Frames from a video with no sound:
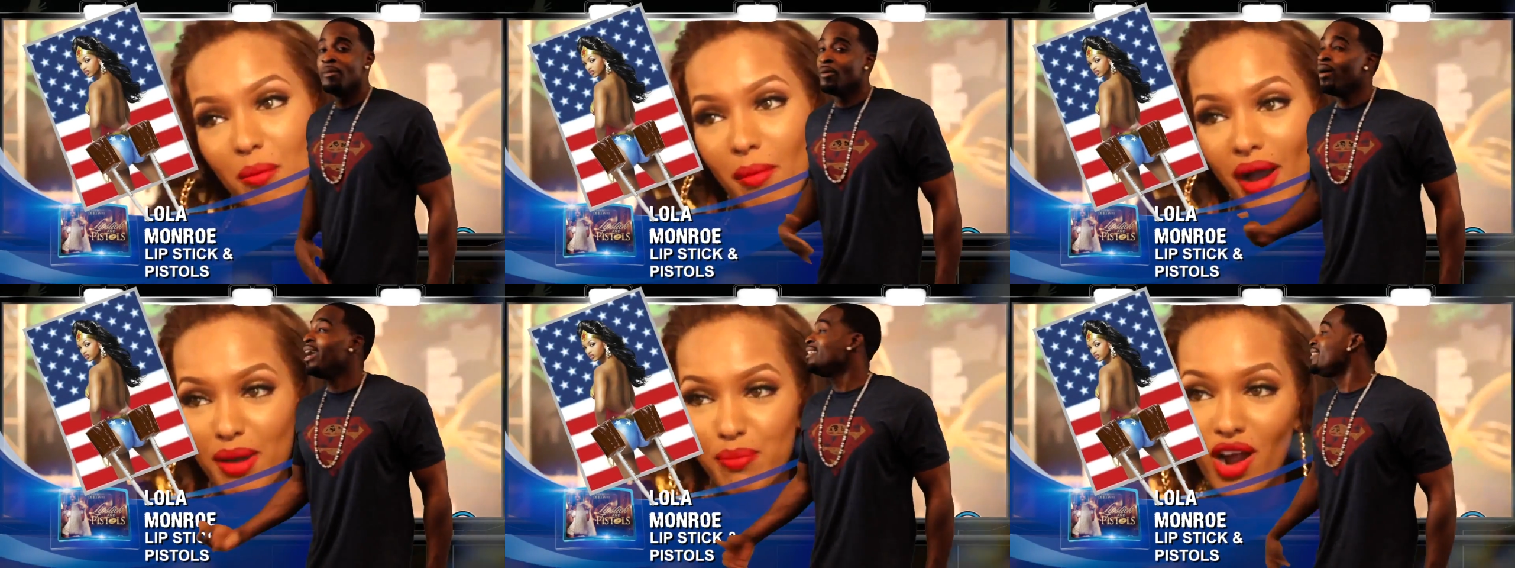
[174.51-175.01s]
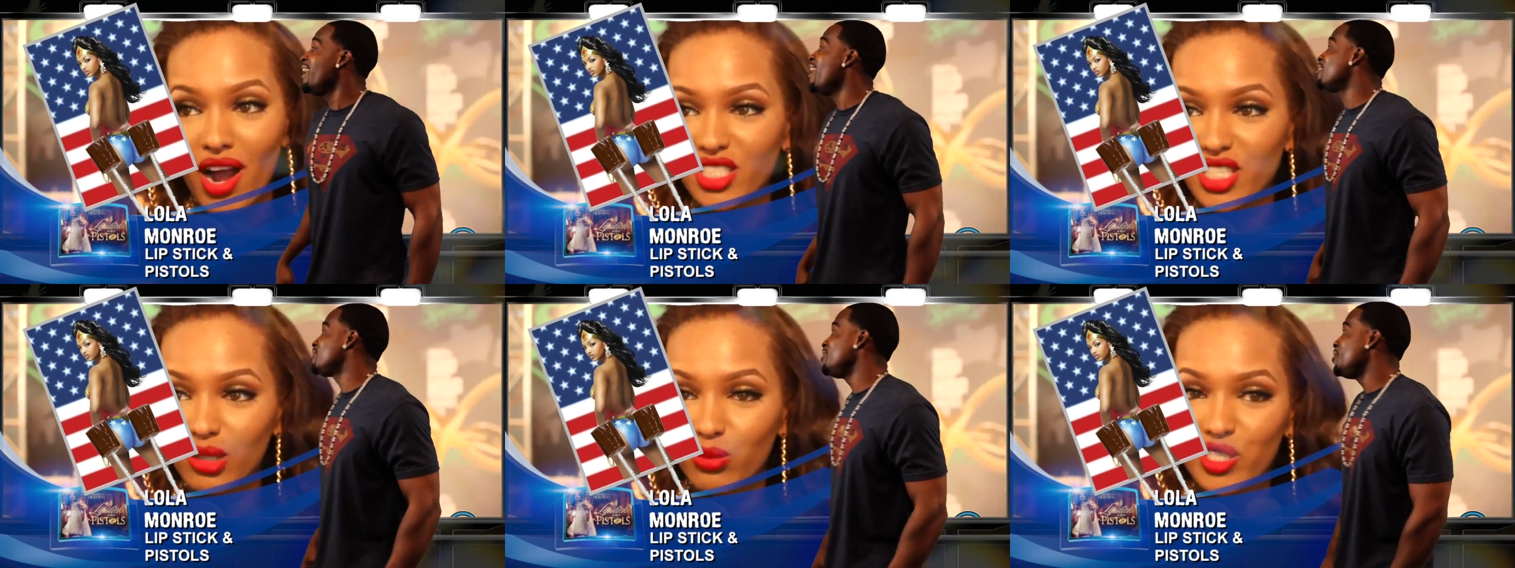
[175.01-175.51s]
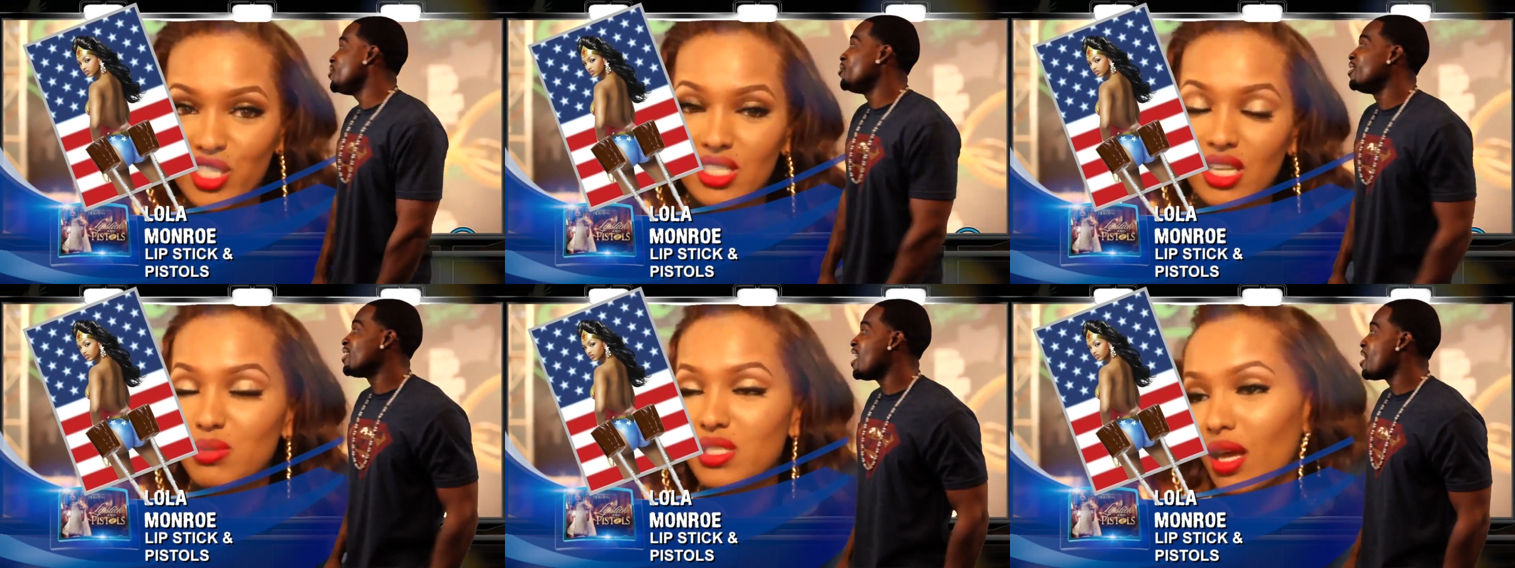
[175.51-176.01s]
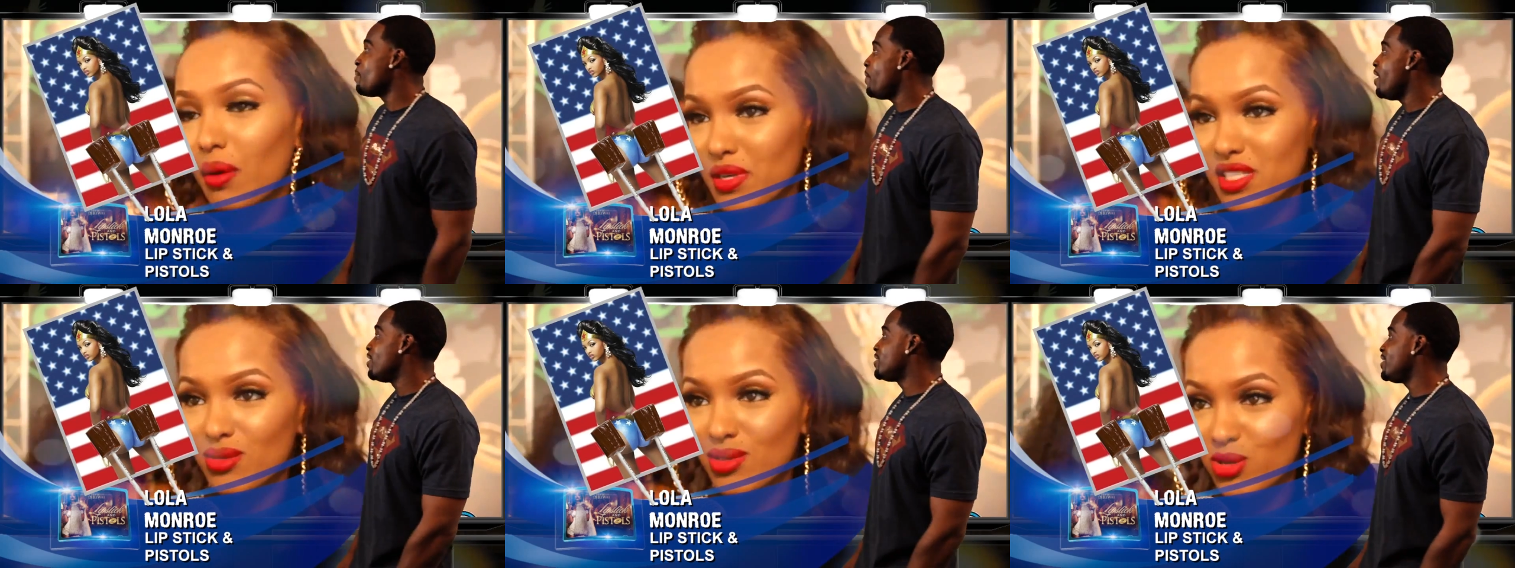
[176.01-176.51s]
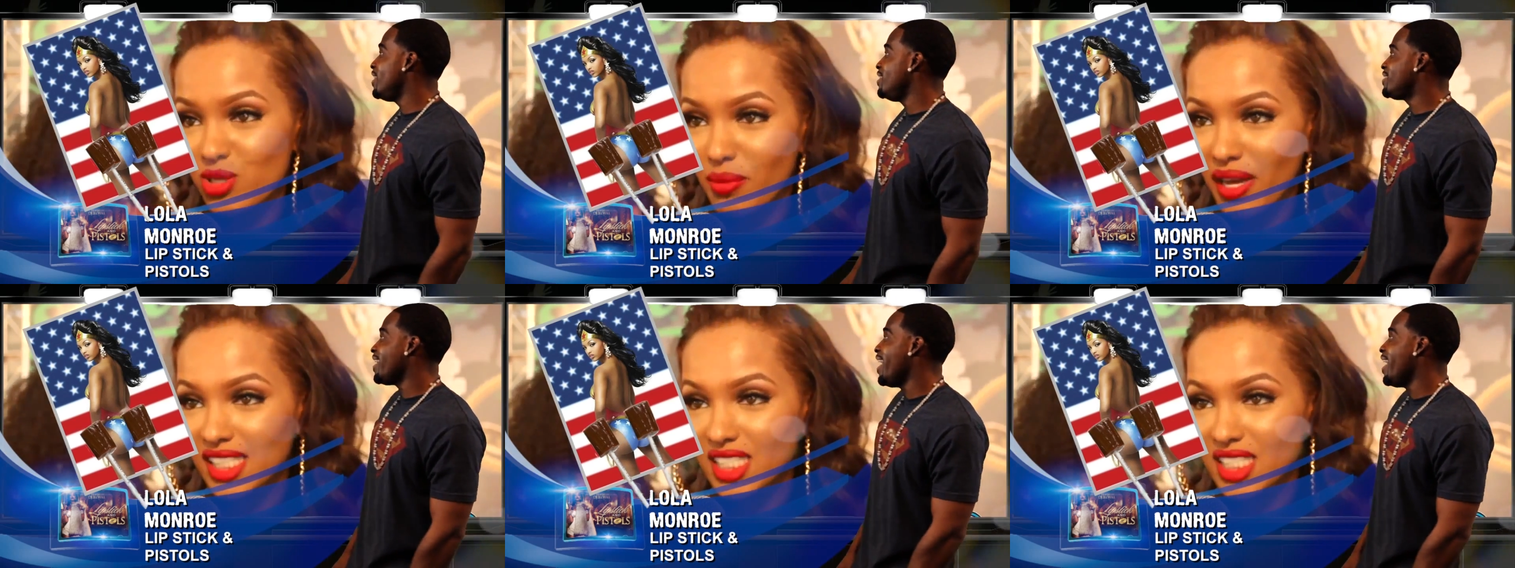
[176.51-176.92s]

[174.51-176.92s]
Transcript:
Speaker 1: From the waist down, she do look like a pair of C's